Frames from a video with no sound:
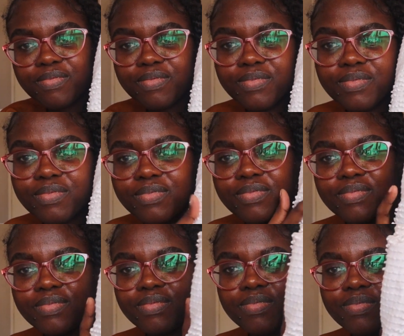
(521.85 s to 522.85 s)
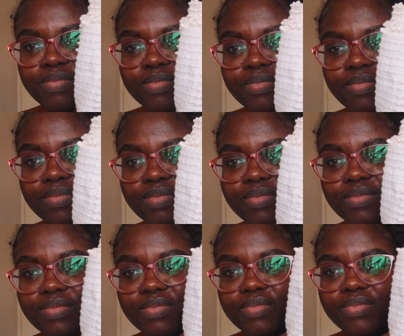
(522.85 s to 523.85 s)

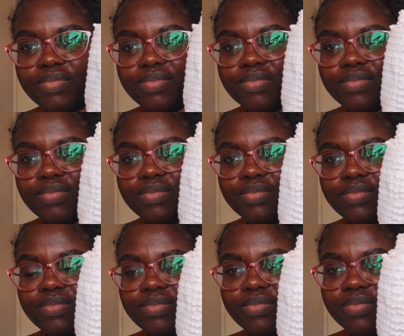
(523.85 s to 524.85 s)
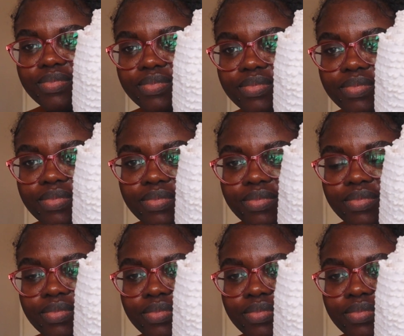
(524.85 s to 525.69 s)
Nobody speaks.